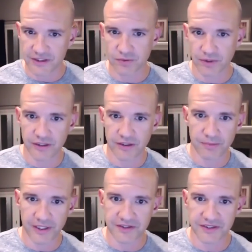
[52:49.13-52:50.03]
20 new
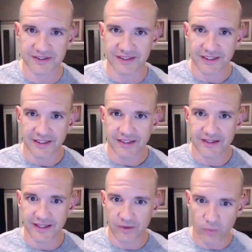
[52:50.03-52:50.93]
patients
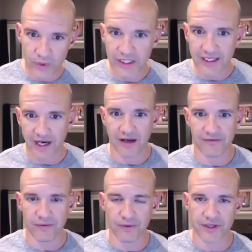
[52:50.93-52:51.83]
that we got
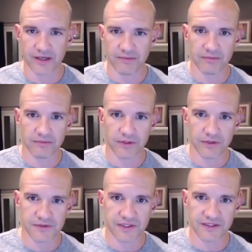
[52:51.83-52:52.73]
for them
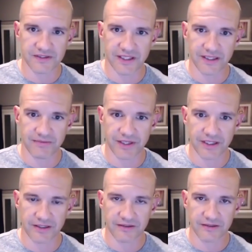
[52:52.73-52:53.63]
using the same thing,
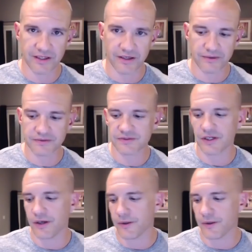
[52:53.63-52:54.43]
you know? So